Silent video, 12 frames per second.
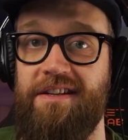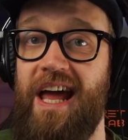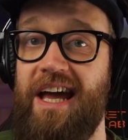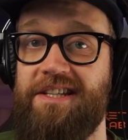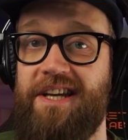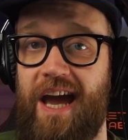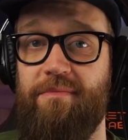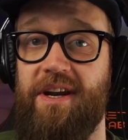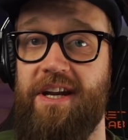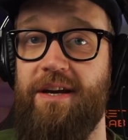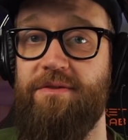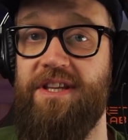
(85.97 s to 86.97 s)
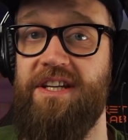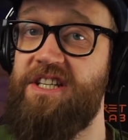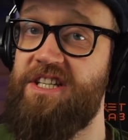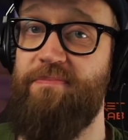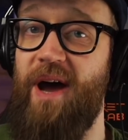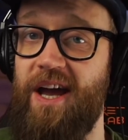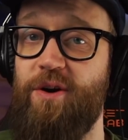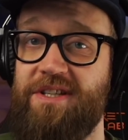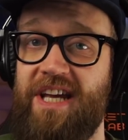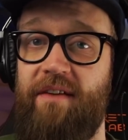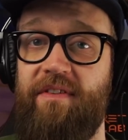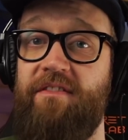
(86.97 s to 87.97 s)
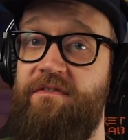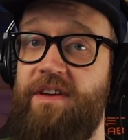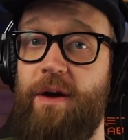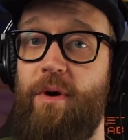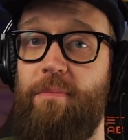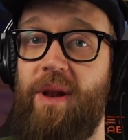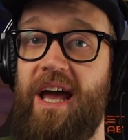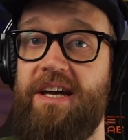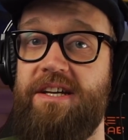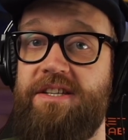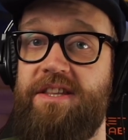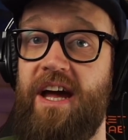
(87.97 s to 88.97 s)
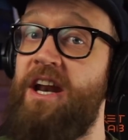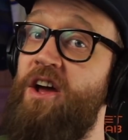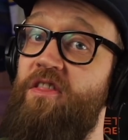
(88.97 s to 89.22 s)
Next came the news that despite us having fewer players than